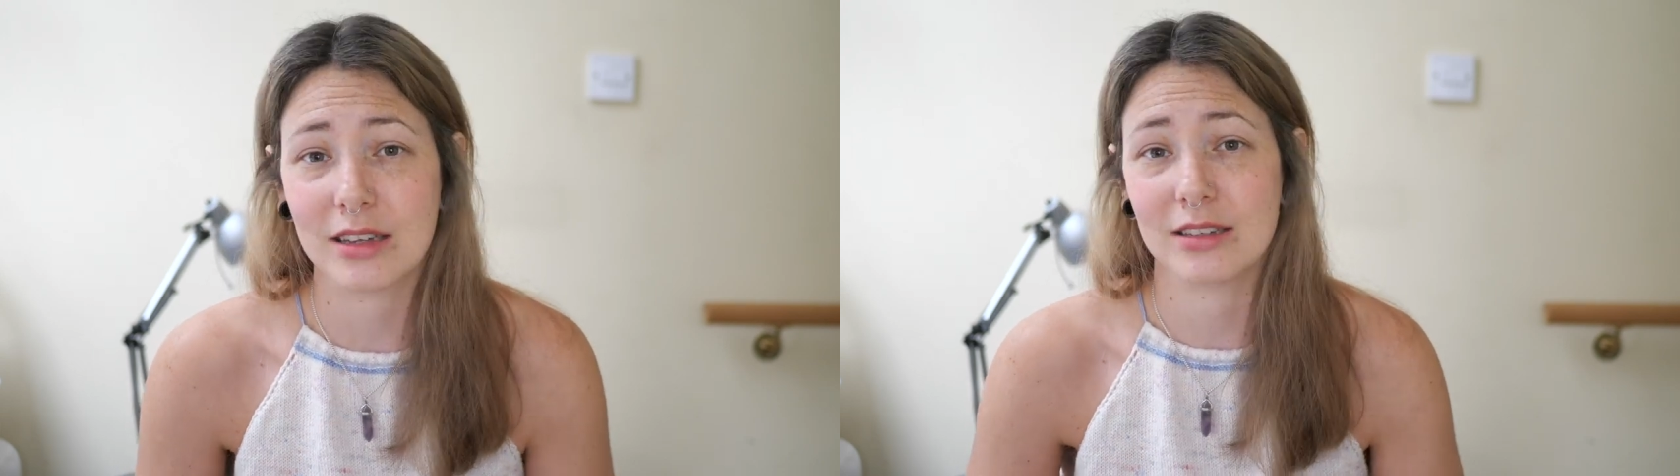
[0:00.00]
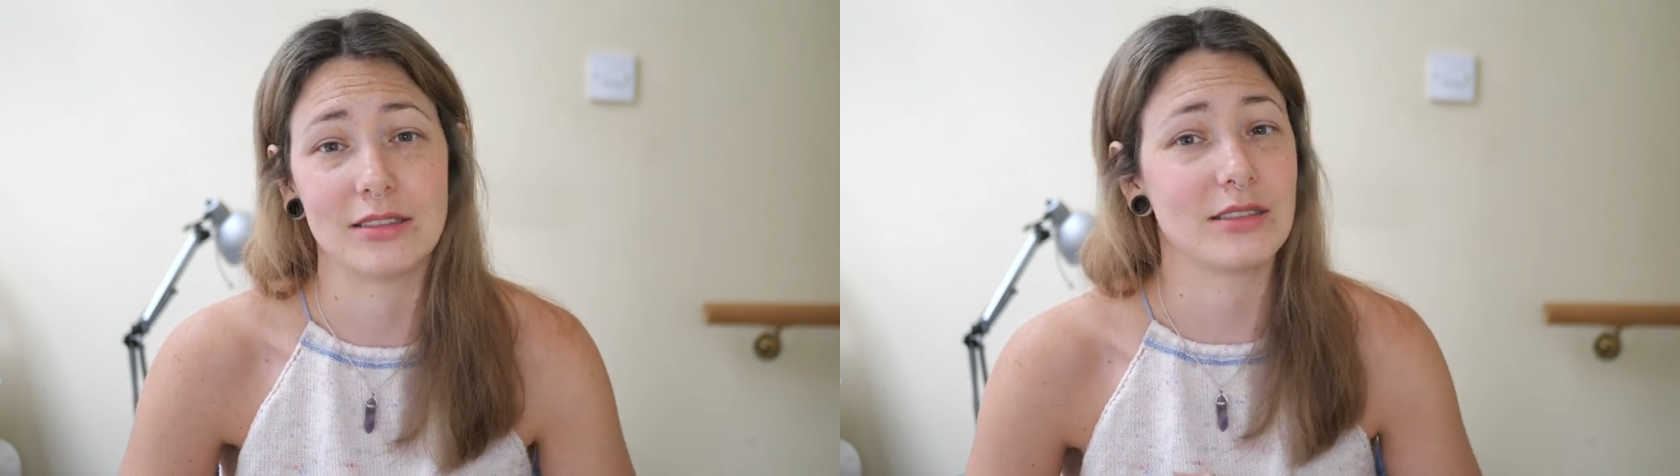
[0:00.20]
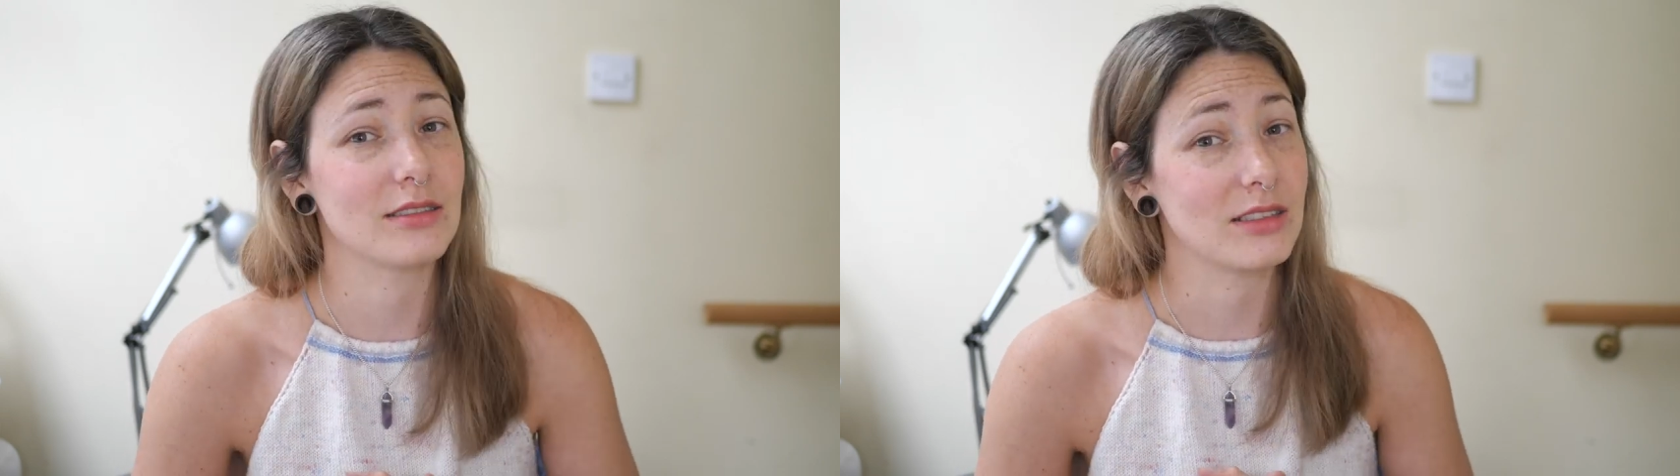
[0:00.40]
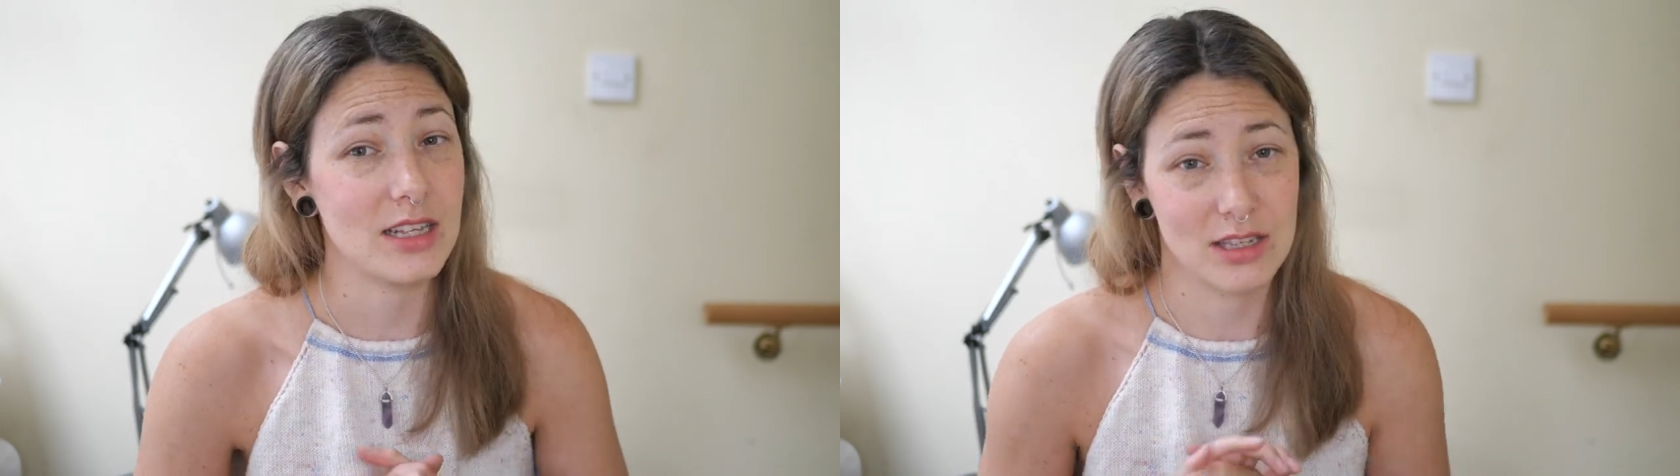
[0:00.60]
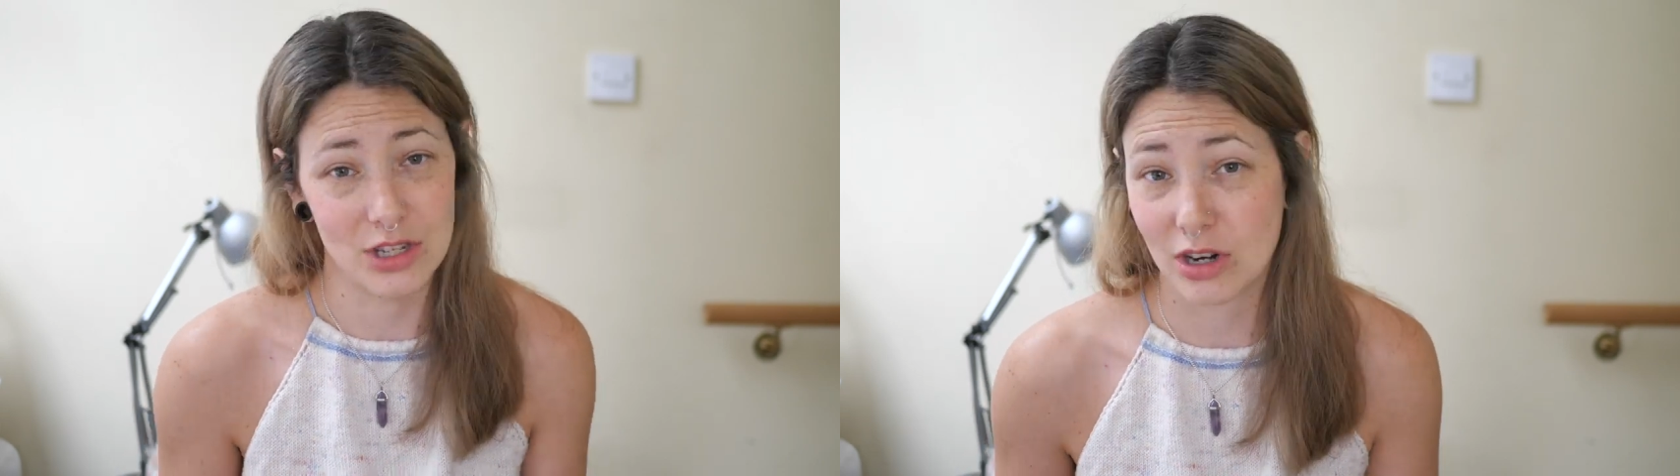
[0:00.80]
because
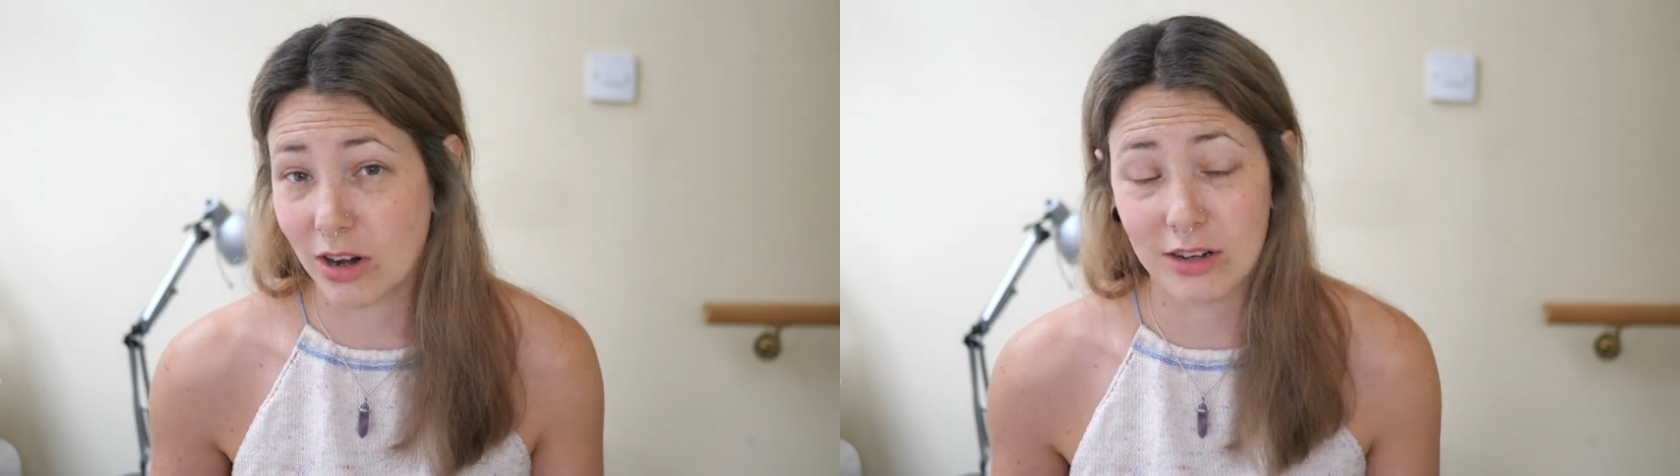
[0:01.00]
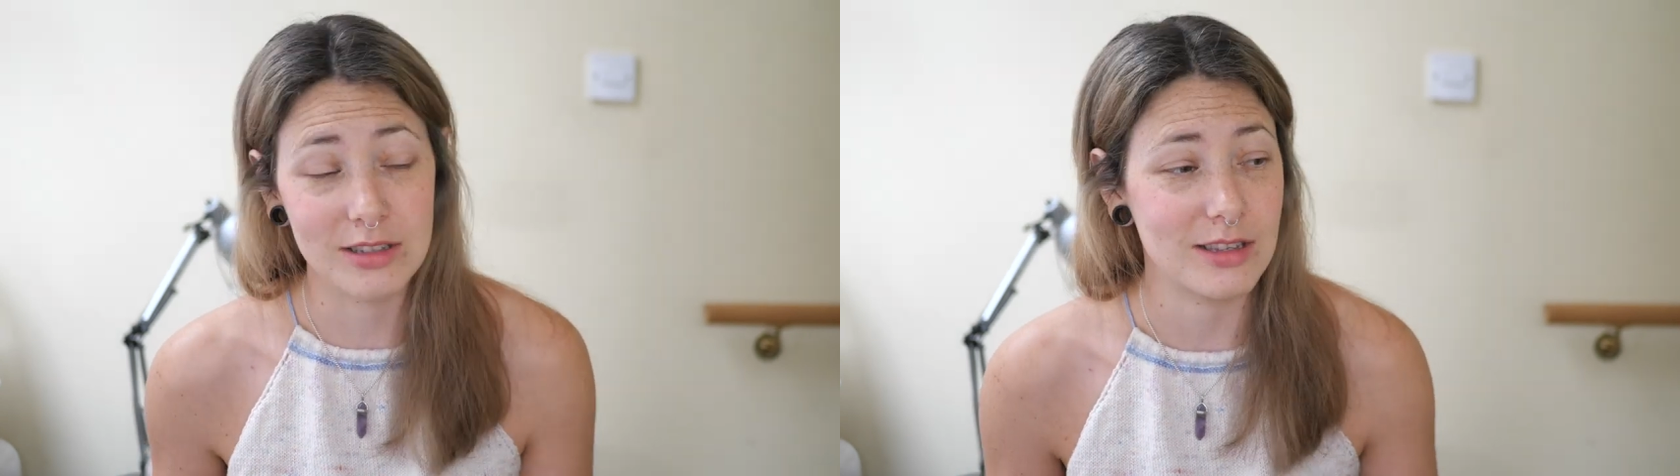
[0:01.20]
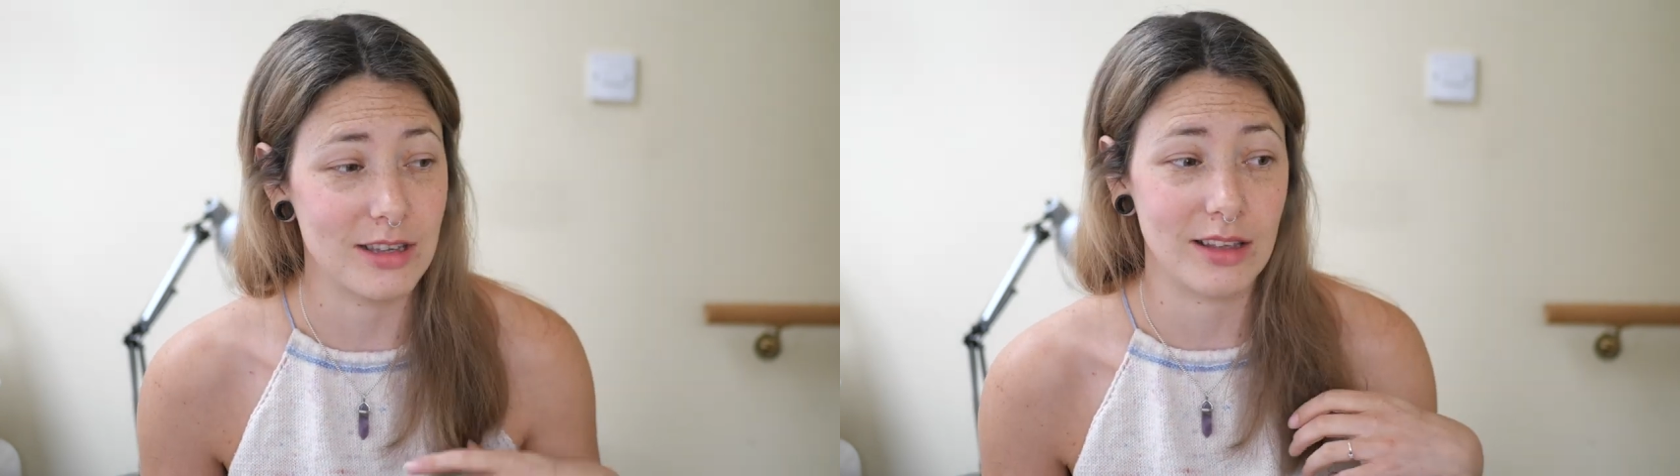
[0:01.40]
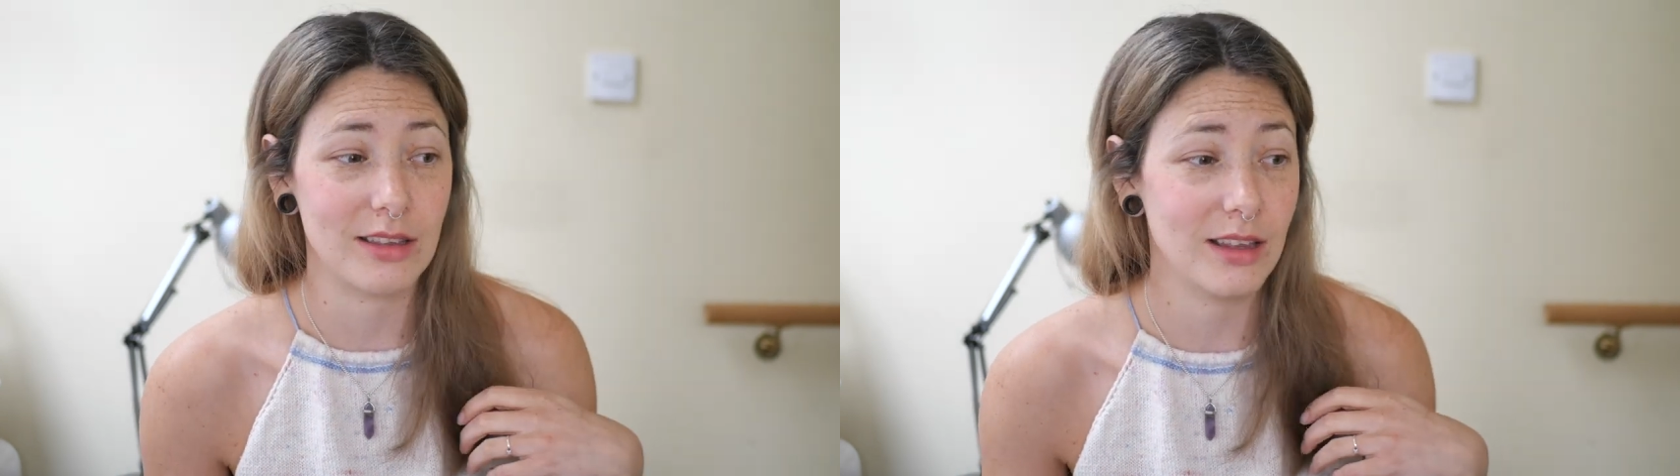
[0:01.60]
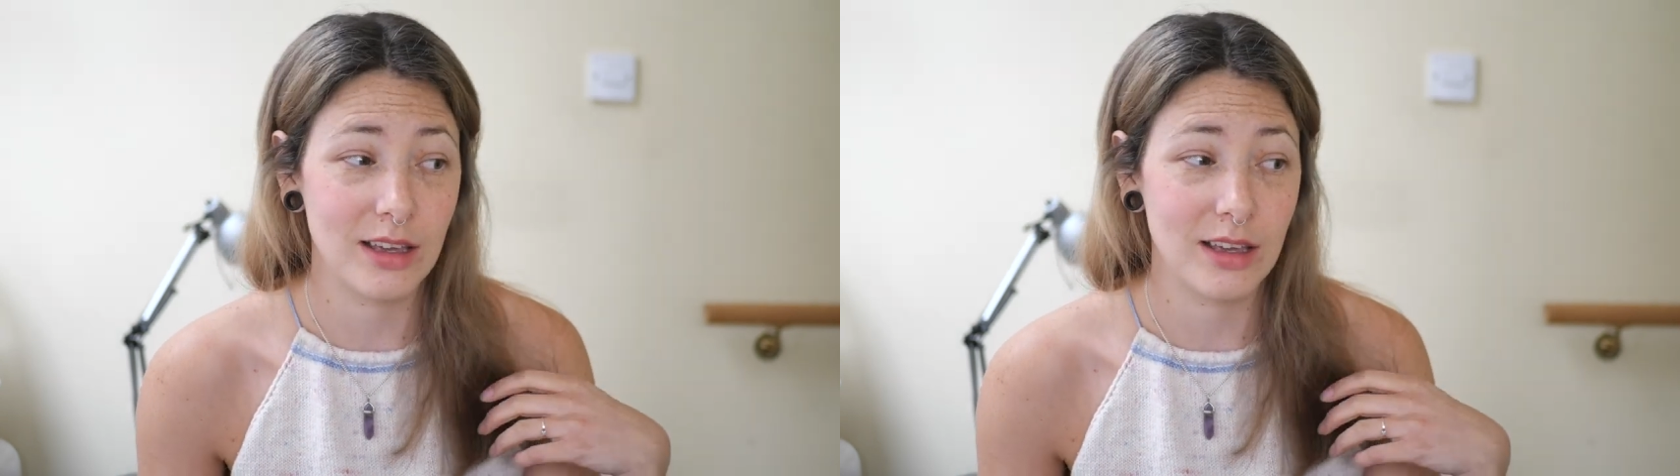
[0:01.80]
there's a chance that